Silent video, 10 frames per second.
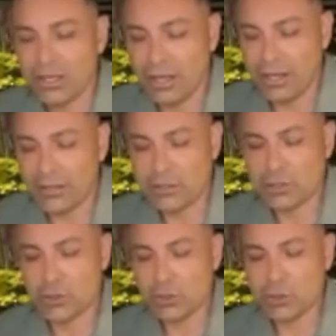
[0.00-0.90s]
uh,
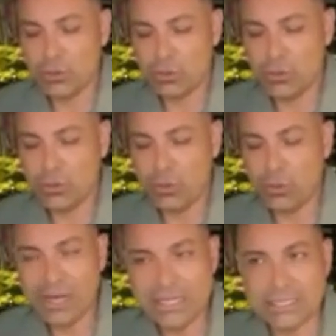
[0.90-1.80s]
to
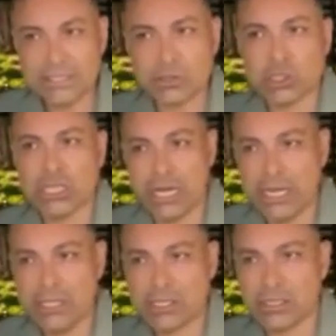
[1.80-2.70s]
wanting to
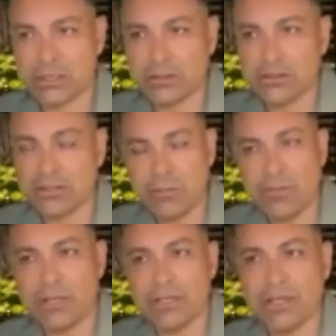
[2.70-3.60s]
change
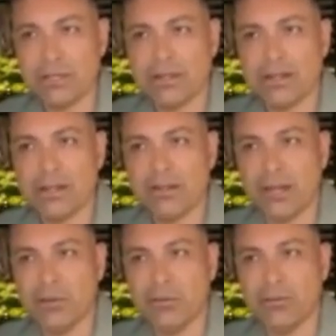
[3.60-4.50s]
something
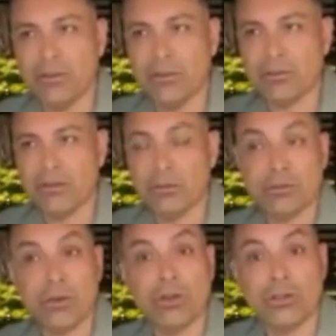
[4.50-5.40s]
that, that was that
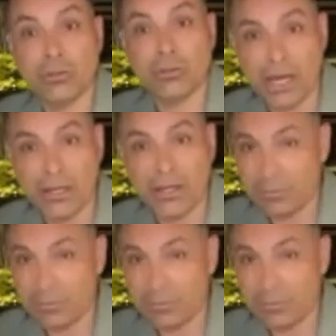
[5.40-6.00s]
was holding you back.